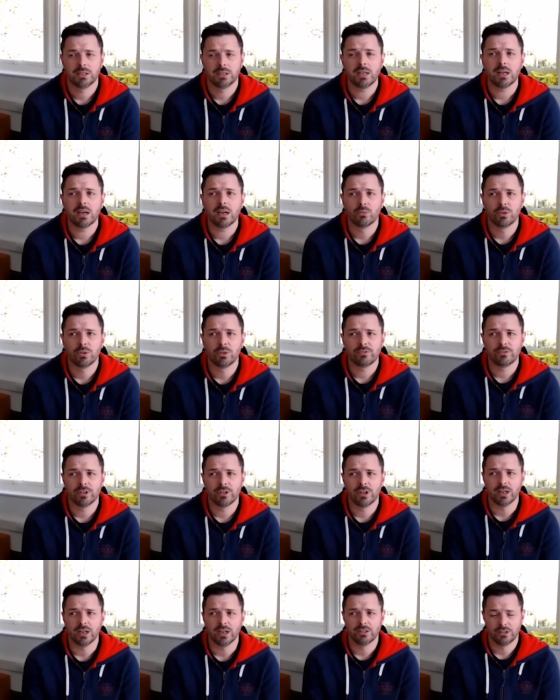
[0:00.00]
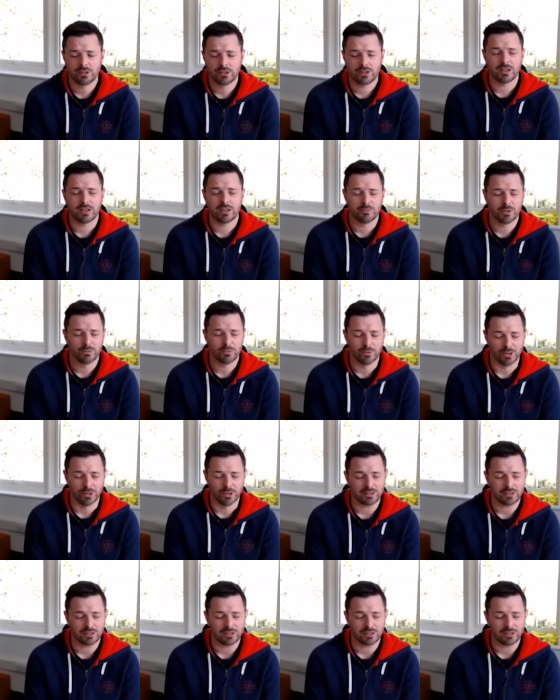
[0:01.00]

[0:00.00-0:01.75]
yeah, yeah, we've uh, in the UK at the moment.